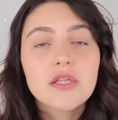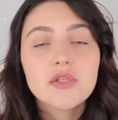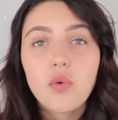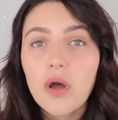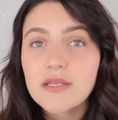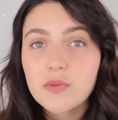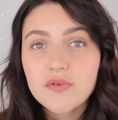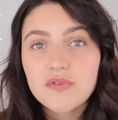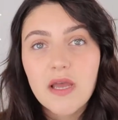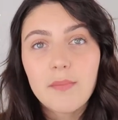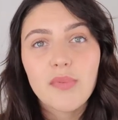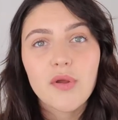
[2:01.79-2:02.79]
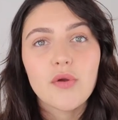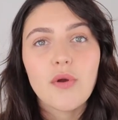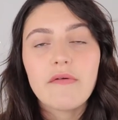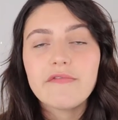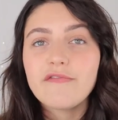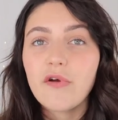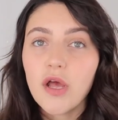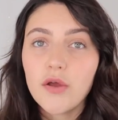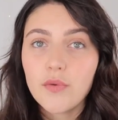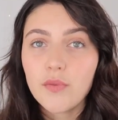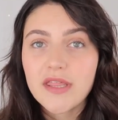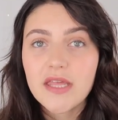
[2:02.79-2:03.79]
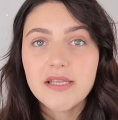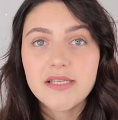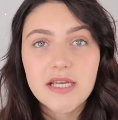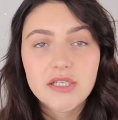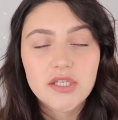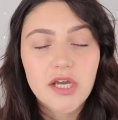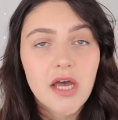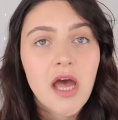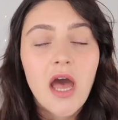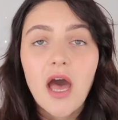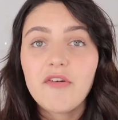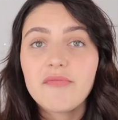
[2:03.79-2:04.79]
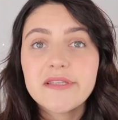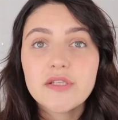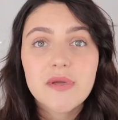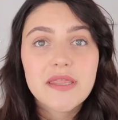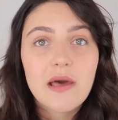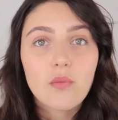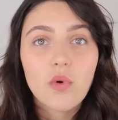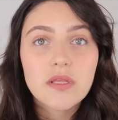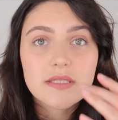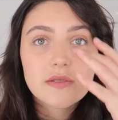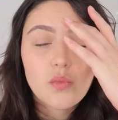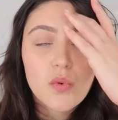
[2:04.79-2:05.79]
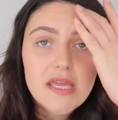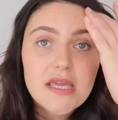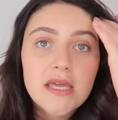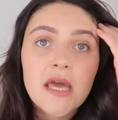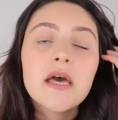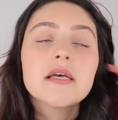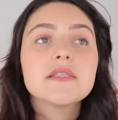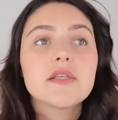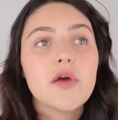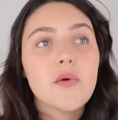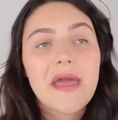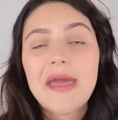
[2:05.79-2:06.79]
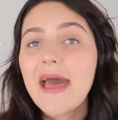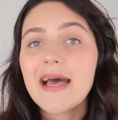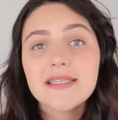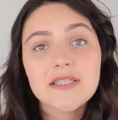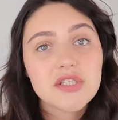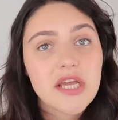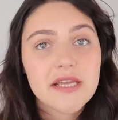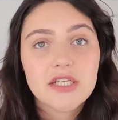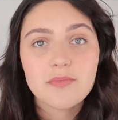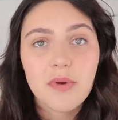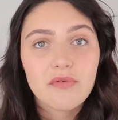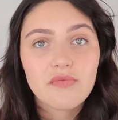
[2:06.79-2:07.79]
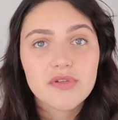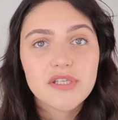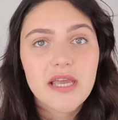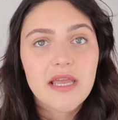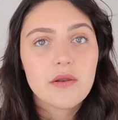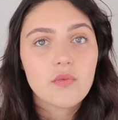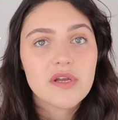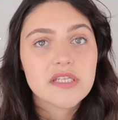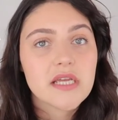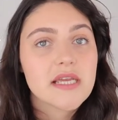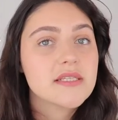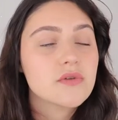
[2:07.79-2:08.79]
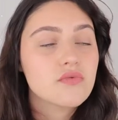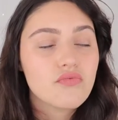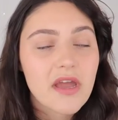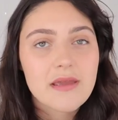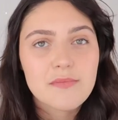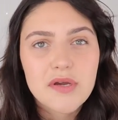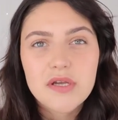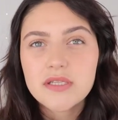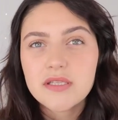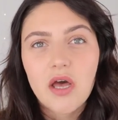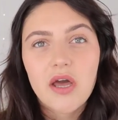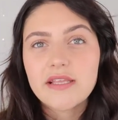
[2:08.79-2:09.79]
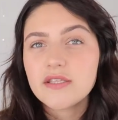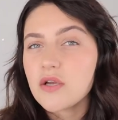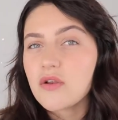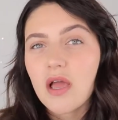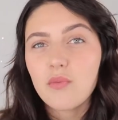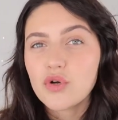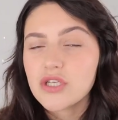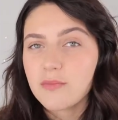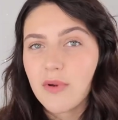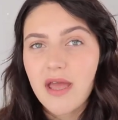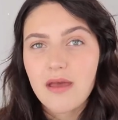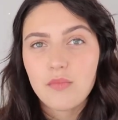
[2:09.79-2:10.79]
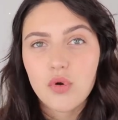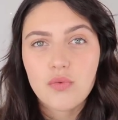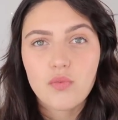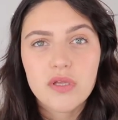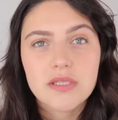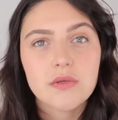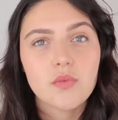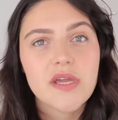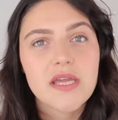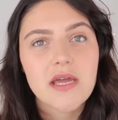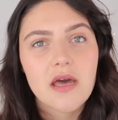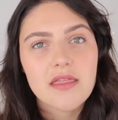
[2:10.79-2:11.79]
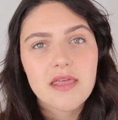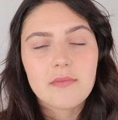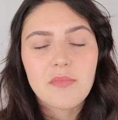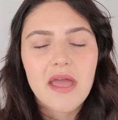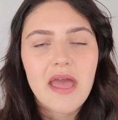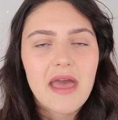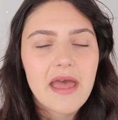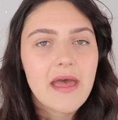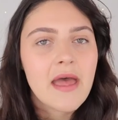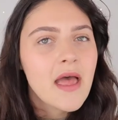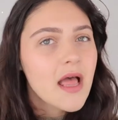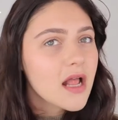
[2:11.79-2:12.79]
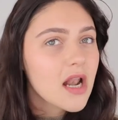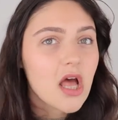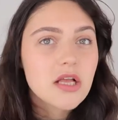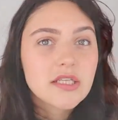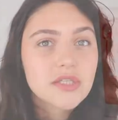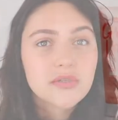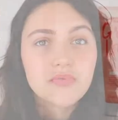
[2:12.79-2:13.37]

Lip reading: twice with shampoo and follow with conditioner. I've been doing that once a week, so it hasn't changed my routine, which is great because I don't like washing my hair more than once a week. I think my hair lasts